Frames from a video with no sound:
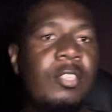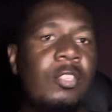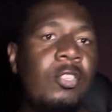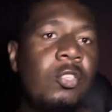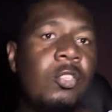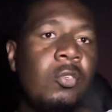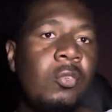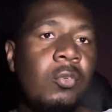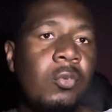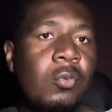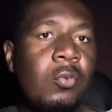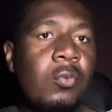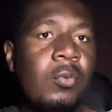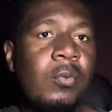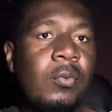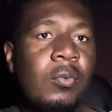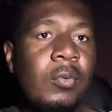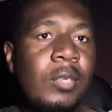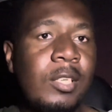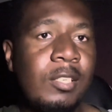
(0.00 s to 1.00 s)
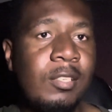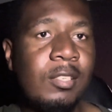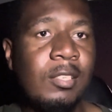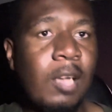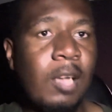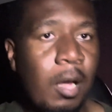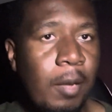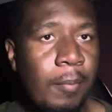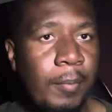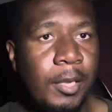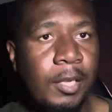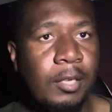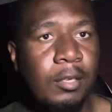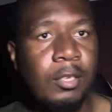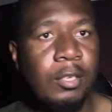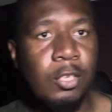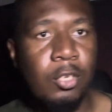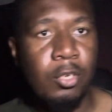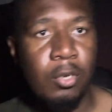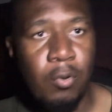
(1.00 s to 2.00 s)
two is coming
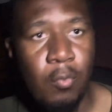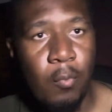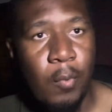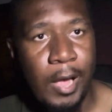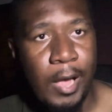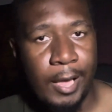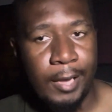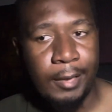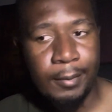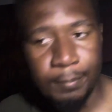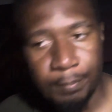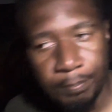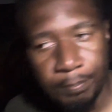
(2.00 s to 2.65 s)
your way.